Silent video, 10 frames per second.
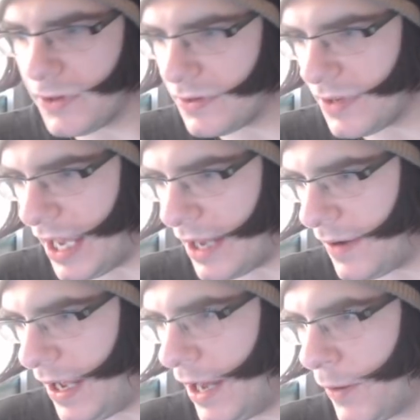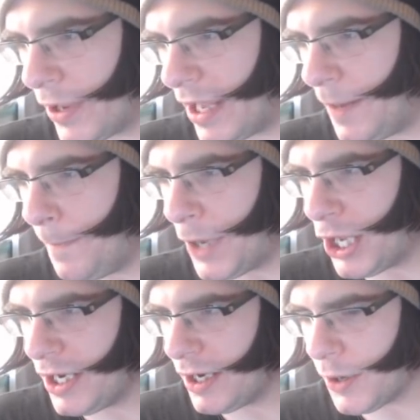So yeah, I don't get it,
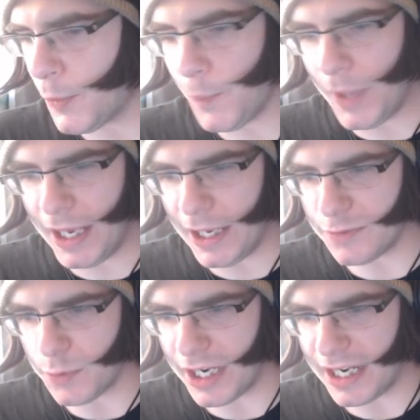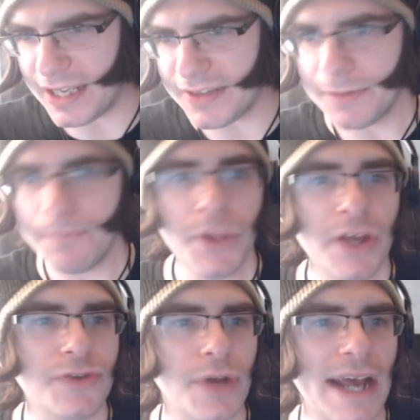but you know, it is what it is.
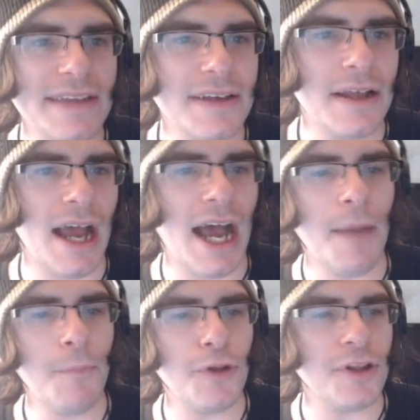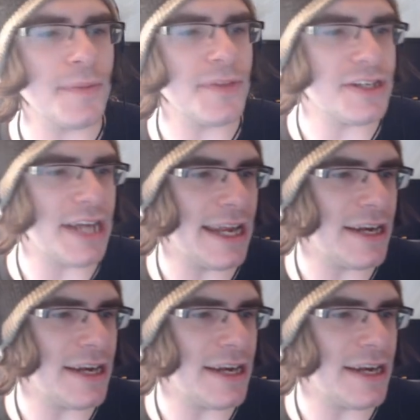So guys, I'm pulling up the chat